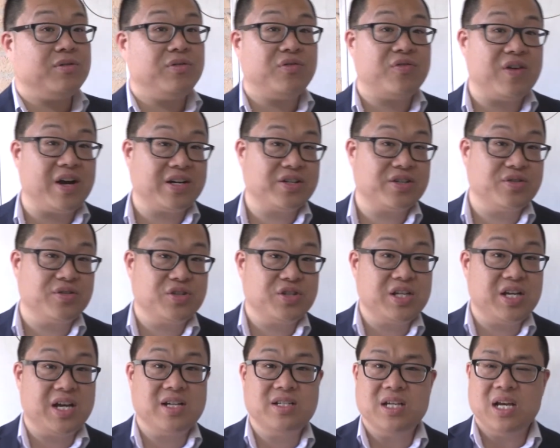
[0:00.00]
fractional
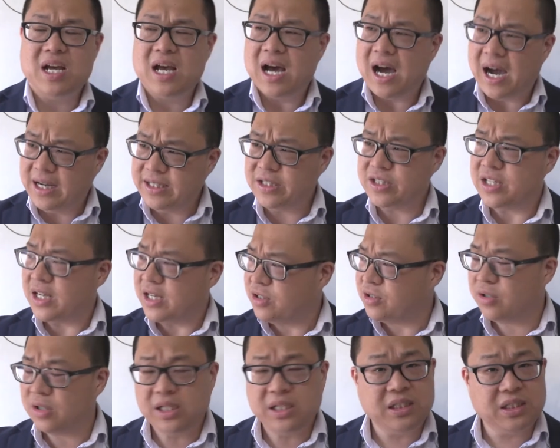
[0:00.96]
shares. I just
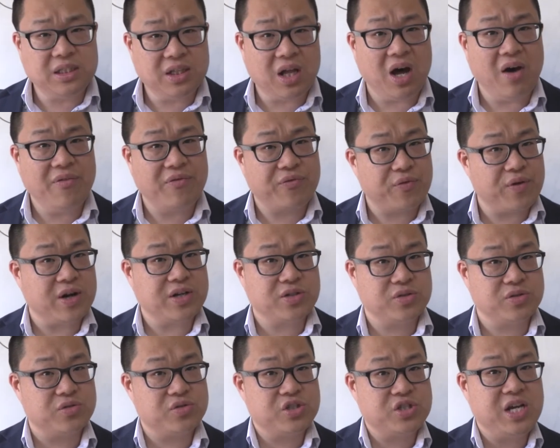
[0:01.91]
actually love
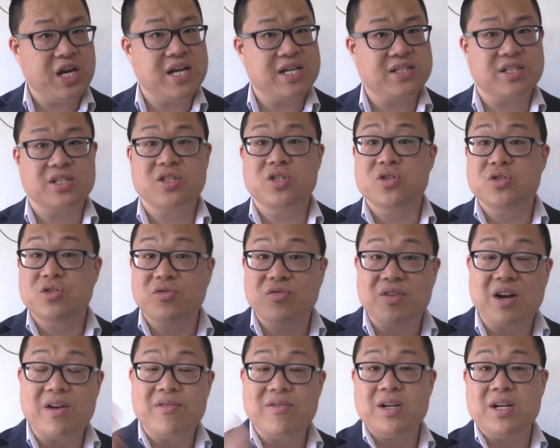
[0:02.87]
fractional shares. It's just
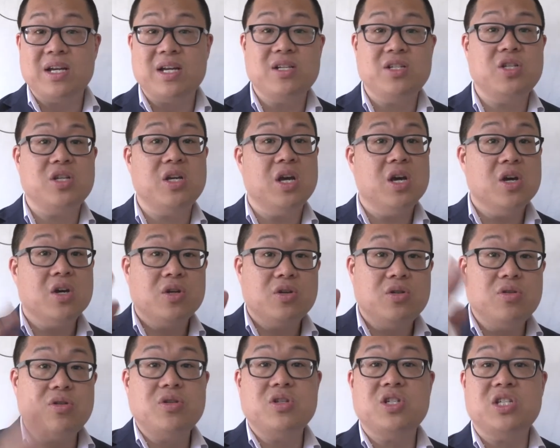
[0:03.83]
very easy.
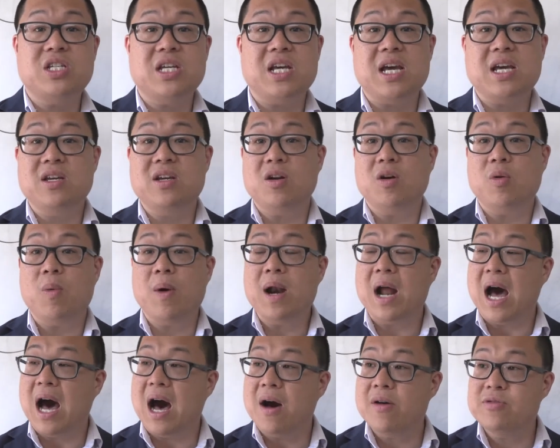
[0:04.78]
You just say, you know
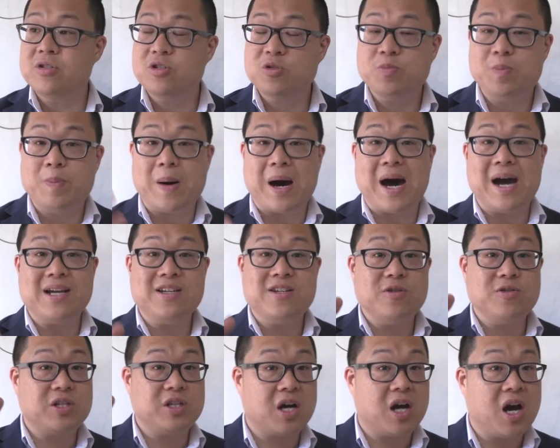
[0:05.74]
what, I'll just buy
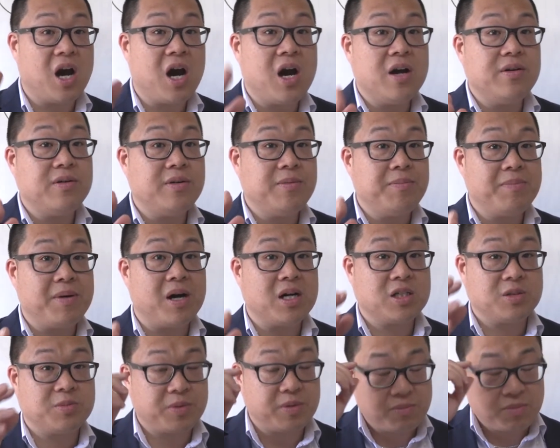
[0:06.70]
using
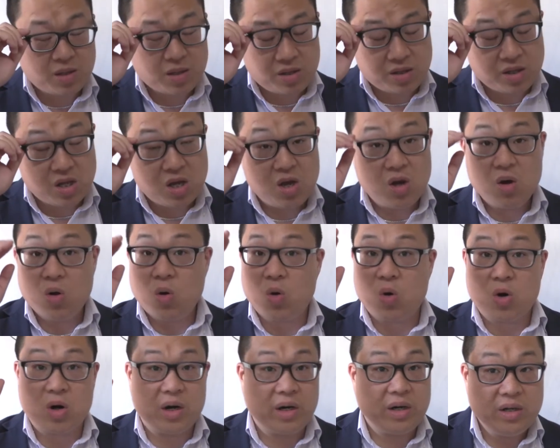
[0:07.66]
$100 per month,
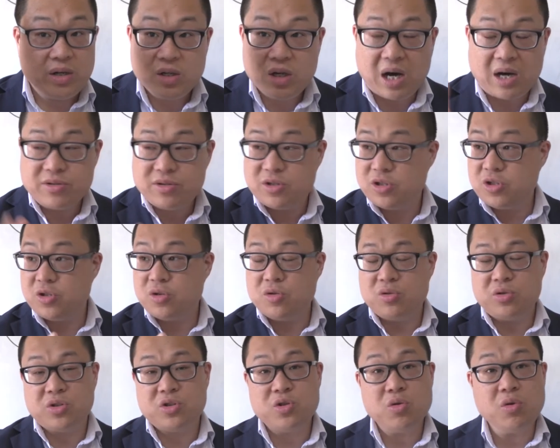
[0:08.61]
or I'll just
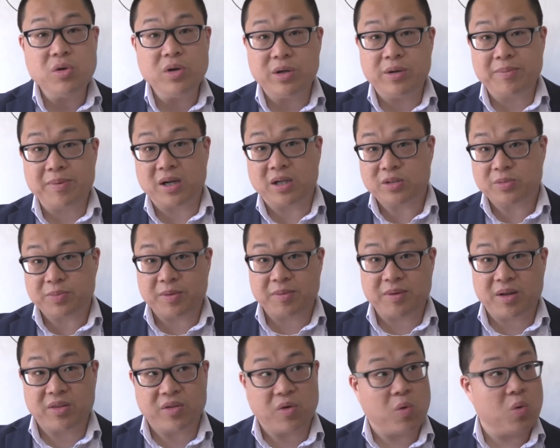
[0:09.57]
use $200 per
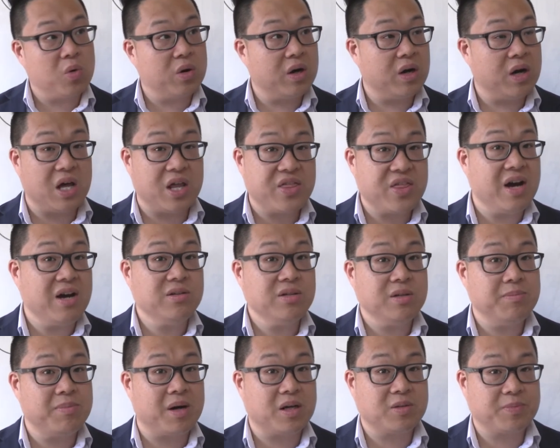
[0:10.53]
month, or
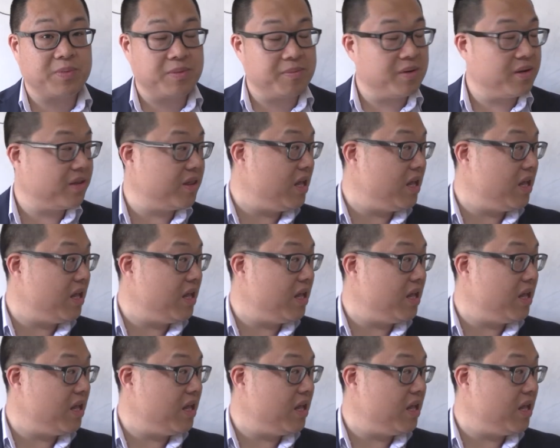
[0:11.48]
$1,000 per month.